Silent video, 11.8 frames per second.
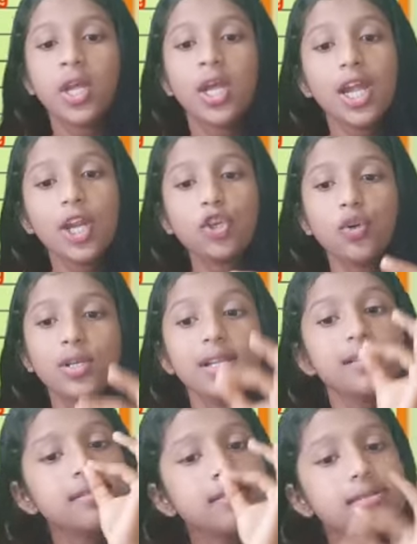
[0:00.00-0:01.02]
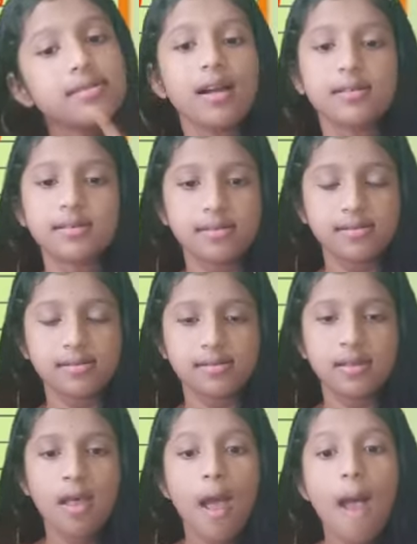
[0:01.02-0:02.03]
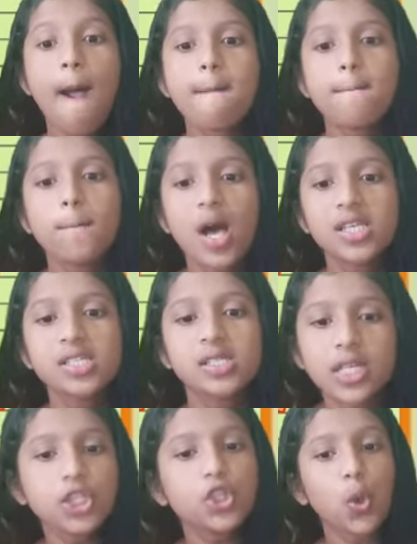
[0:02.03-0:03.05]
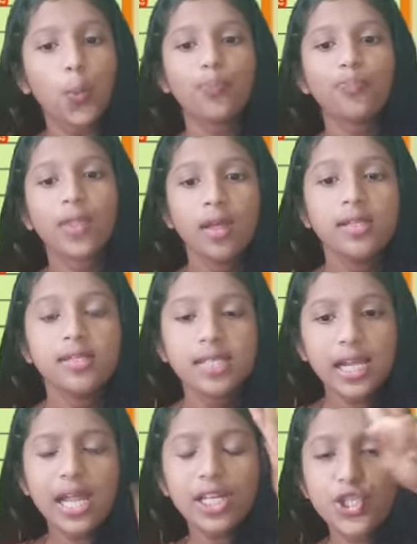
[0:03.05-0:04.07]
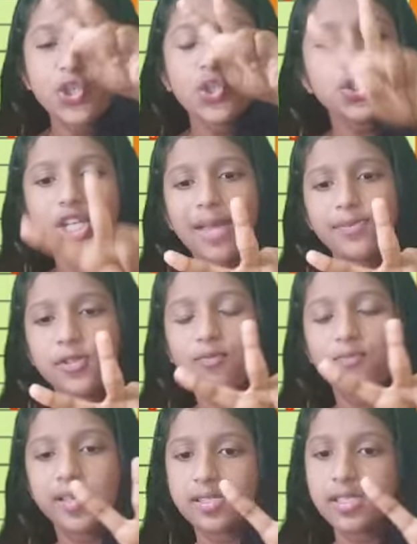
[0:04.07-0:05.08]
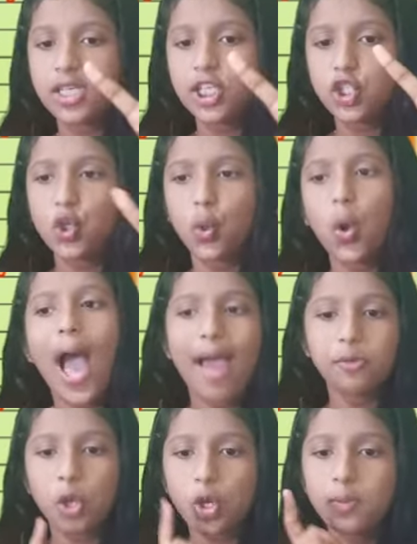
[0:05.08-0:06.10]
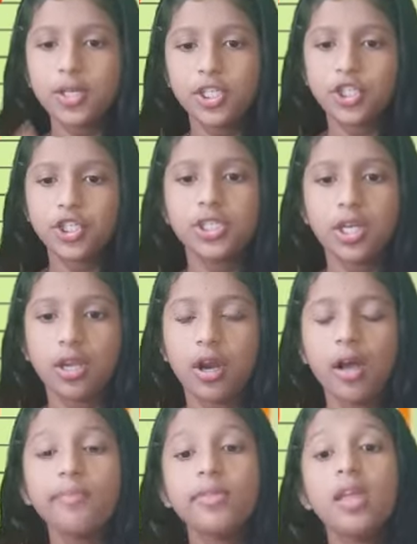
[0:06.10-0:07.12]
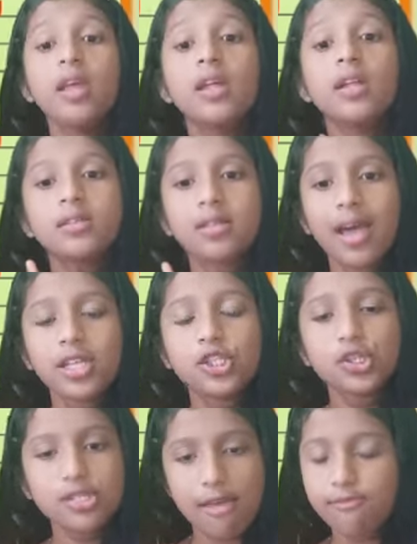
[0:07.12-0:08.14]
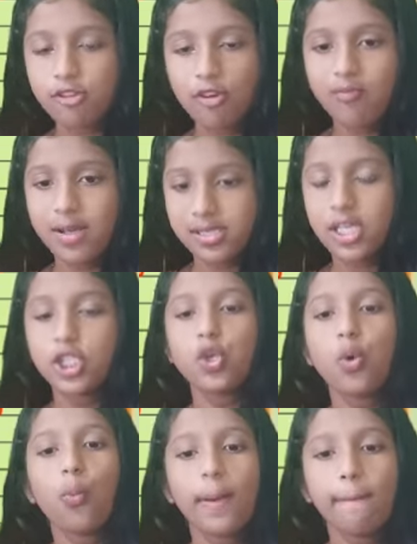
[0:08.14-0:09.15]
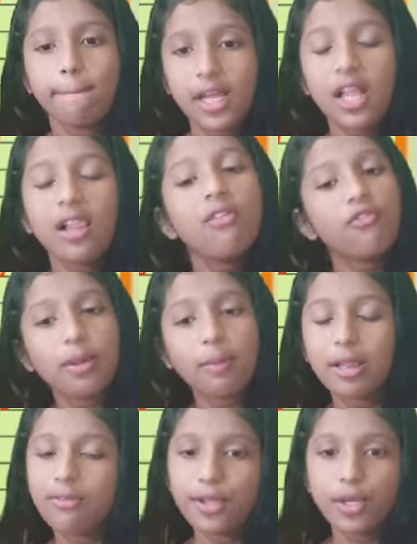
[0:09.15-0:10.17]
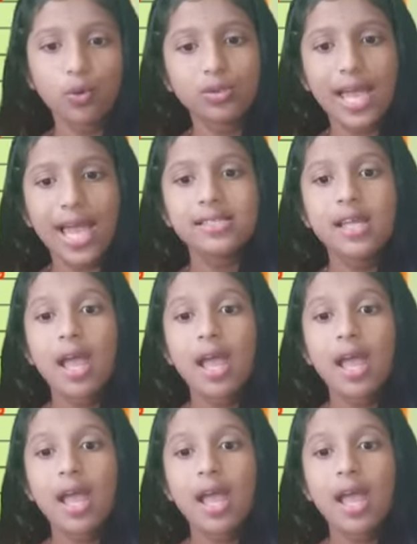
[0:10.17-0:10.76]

It only sucks. Mosquito. There are two types of mosquito. I have not mentioned here. There are two types of mosquito. One male, female. We know that.